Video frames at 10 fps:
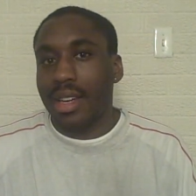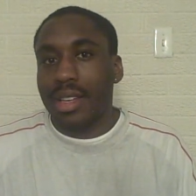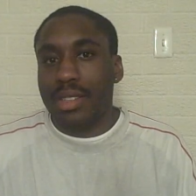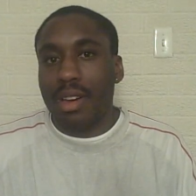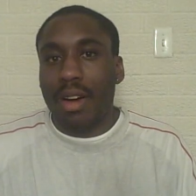
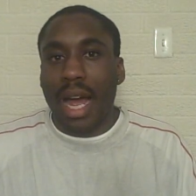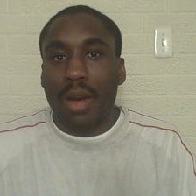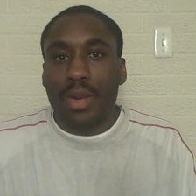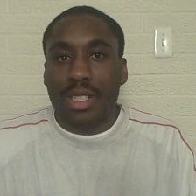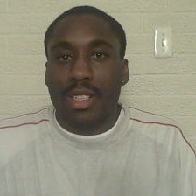So I
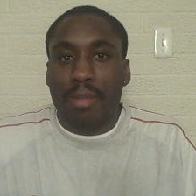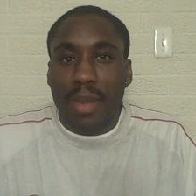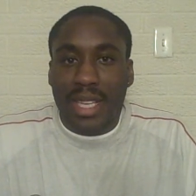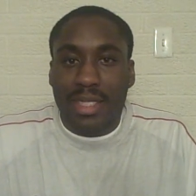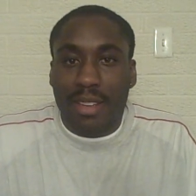wish the
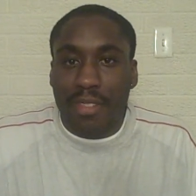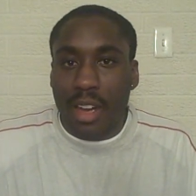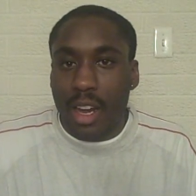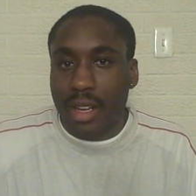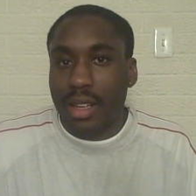best of
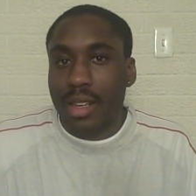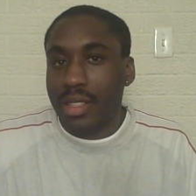luck